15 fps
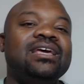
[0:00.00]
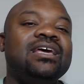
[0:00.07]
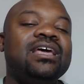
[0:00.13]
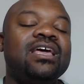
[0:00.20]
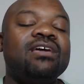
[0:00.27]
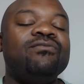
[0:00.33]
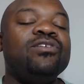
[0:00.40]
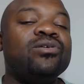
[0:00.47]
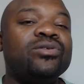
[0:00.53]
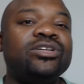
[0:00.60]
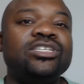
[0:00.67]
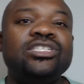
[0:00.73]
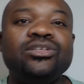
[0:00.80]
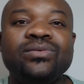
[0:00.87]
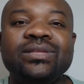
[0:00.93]
If you are just
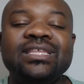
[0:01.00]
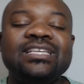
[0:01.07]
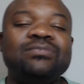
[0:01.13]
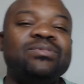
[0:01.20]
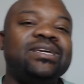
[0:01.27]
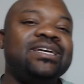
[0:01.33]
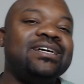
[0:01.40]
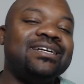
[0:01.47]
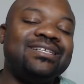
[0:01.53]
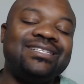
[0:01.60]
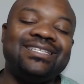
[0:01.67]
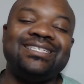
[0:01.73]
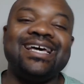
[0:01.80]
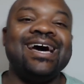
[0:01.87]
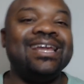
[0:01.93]
doing this because
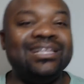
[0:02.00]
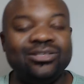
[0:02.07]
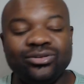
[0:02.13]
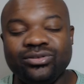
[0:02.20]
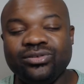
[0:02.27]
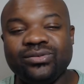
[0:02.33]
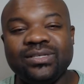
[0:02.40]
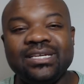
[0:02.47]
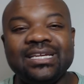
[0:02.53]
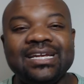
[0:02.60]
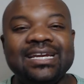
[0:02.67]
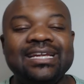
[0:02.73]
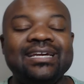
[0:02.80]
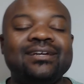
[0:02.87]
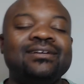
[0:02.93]
society told you it was a good
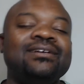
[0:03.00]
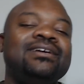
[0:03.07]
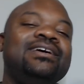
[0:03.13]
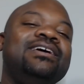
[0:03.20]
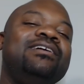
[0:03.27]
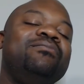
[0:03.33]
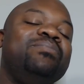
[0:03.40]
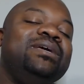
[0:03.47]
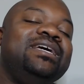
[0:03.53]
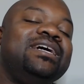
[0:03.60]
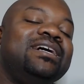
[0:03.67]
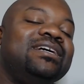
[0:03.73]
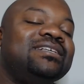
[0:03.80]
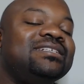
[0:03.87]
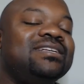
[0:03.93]
idea,
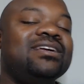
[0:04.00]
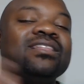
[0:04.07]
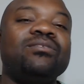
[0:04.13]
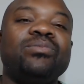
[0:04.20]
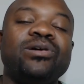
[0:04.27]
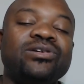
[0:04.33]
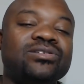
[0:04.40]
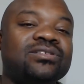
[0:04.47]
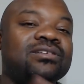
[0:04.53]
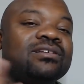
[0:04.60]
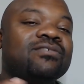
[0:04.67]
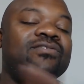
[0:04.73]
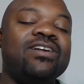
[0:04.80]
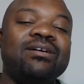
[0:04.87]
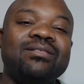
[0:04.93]
because another person, a
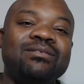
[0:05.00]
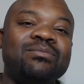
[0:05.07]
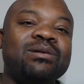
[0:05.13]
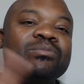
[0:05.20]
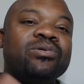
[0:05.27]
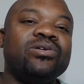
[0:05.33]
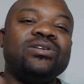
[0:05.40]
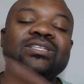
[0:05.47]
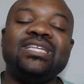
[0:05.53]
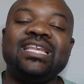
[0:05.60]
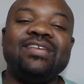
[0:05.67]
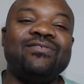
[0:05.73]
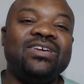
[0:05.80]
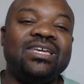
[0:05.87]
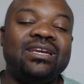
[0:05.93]
family member, or
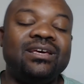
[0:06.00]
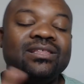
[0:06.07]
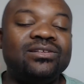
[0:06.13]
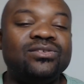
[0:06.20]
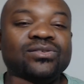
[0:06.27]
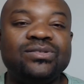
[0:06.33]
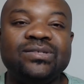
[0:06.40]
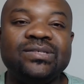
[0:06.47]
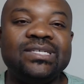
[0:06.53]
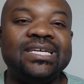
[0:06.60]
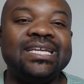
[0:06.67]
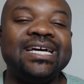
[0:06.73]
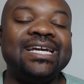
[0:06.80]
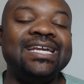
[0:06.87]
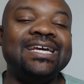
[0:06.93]
significant other told you it was a good
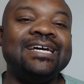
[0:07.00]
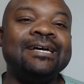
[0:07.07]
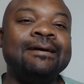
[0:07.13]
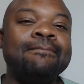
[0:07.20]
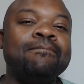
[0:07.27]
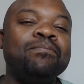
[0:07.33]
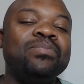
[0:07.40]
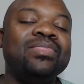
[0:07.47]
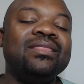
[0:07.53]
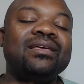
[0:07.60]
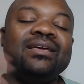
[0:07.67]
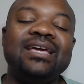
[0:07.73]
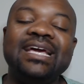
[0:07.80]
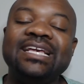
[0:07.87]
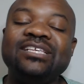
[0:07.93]
idea,
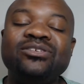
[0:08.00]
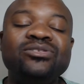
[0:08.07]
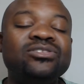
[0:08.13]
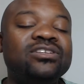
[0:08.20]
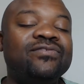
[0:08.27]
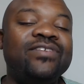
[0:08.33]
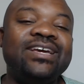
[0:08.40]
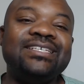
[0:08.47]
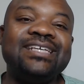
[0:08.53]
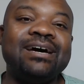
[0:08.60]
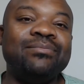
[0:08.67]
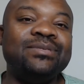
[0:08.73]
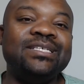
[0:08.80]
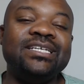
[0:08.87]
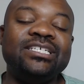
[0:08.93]
as soon as you face
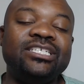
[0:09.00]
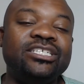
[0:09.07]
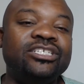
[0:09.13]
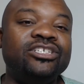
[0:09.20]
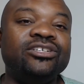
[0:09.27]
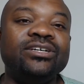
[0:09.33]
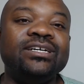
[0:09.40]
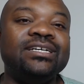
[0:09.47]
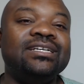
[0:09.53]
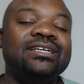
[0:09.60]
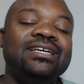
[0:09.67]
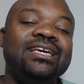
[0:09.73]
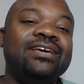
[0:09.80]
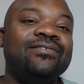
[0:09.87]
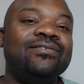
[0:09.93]
opposition, you're gonna
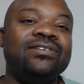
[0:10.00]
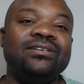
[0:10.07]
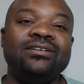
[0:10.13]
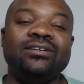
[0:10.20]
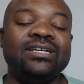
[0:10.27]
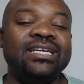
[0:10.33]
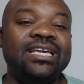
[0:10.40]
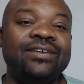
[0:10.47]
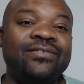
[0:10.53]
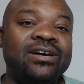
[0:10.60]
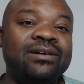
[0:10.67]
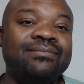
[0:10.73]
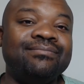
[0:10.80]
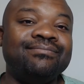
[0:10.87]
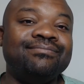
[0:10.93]
give it. You're gonna give
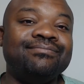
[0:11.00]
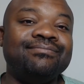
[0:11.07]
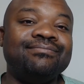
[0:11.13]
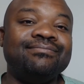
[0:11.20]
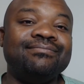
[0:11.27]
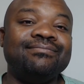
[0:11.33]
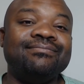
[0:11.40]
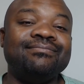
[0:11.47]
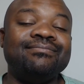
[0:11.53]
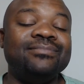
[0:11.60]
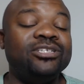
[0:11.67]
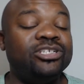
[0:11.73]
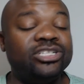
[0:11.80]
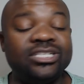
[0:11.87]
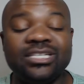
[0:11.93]
up.
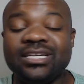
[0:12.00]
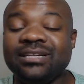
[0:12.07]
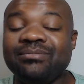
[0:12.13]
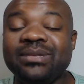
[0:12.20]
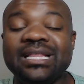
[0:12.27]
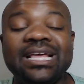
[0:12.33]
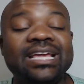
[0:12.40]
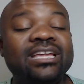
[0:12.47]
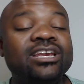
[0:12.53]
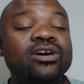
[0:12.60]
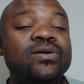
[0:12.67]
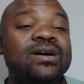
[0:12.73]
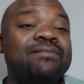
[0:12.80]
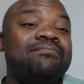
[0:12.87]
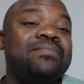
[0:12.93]
You're just going to be like, you know
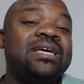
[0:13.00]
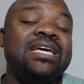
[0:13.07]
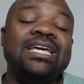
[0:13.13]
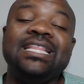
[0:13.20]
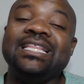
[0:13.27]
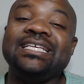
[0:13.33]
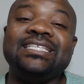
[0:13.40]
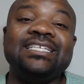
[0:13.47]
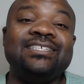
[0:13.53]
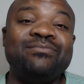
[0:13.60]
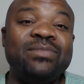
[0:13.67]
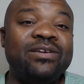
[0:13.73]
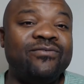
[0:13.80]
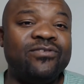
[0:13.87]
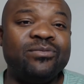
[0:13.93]
what? This isn't
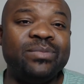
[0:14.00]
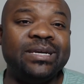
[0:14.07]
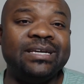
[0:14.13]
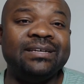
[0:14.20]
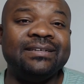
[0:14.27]
meant for me.